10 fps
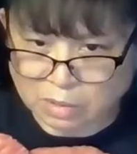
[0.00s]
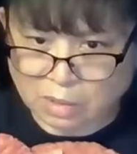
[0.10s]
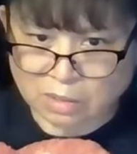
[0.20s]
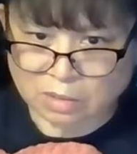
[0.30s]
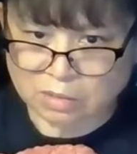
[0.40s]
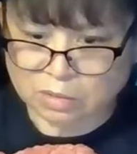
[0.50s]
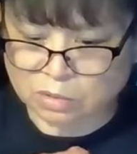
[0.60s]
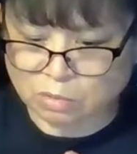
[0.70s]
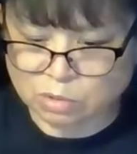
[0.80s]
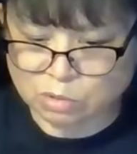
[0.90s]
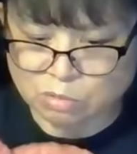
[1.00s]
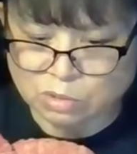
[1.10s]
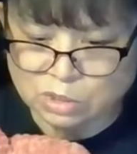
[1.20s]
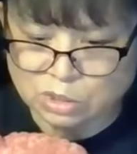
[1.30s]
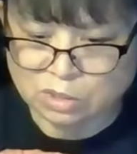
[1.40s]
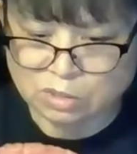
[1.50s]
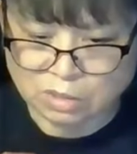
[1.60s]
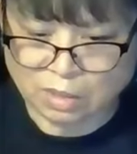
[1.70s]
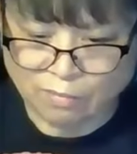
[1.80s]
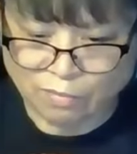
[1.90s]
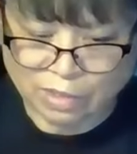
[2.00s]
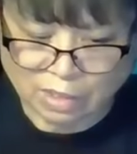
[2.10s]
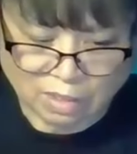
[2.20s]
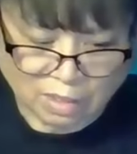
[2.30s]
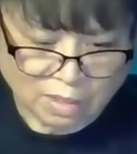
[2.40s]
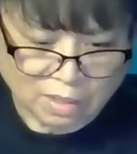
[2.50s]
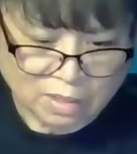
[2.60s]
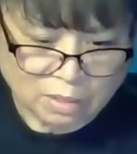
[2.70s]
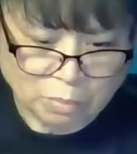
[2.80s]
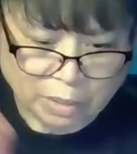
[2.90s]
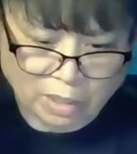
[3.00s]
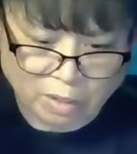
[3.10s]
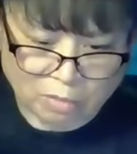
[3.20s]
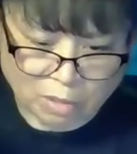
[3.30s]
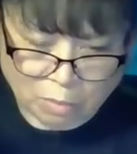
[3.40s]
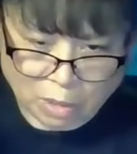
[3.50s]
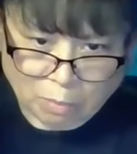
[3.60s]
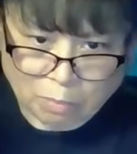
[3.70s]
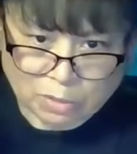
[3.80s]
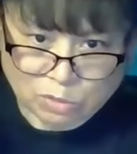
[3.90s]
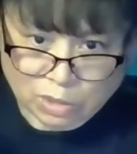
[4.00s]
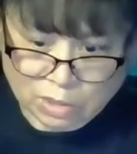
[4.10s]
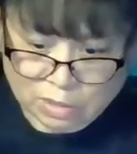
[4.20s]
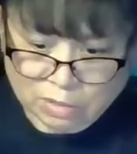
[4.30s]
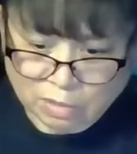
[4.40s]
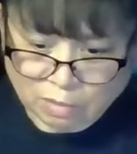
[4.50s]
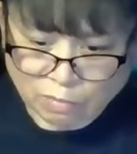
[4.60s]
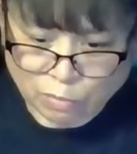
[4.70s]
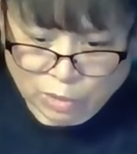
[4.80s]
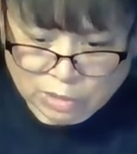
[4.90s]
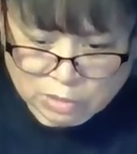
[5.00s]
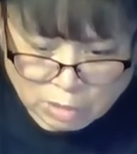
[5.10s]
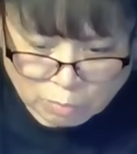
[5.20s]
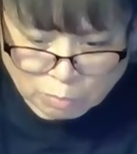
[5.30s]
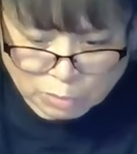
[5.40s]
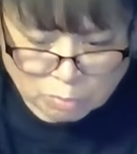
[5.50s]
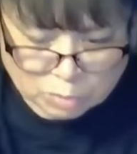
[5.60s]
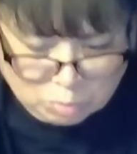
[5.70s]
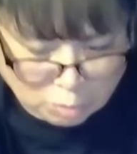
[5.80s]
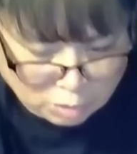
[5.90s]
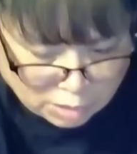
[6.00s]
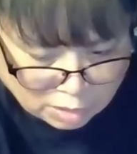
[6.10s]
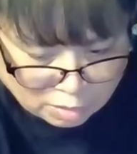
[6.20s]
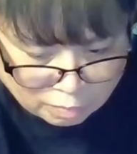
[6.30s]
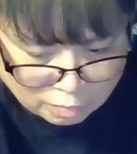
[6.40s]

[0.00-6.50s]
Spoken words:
and it's so scrunchy and lovely. But I'm going to make a bunch of these for December's market.